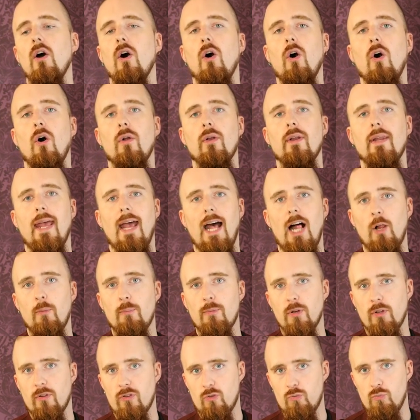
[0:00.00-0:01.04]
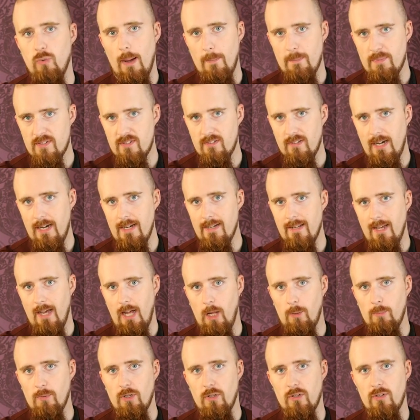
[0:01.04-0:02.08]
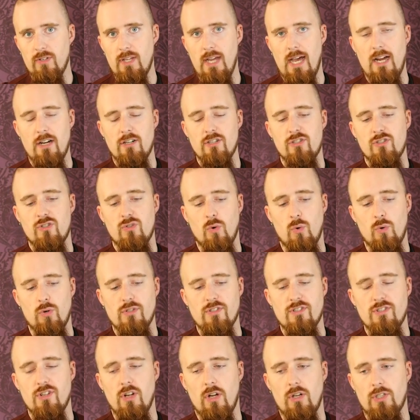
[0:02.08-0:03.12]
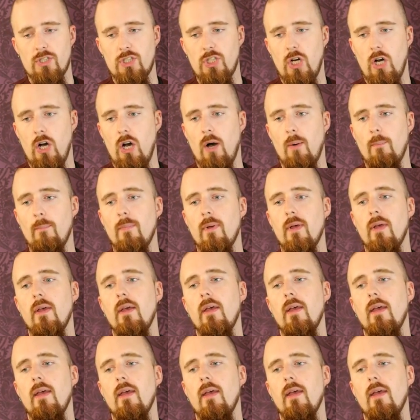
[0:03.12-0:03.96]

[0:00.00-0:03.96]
on Albion's website, albion-swords.com,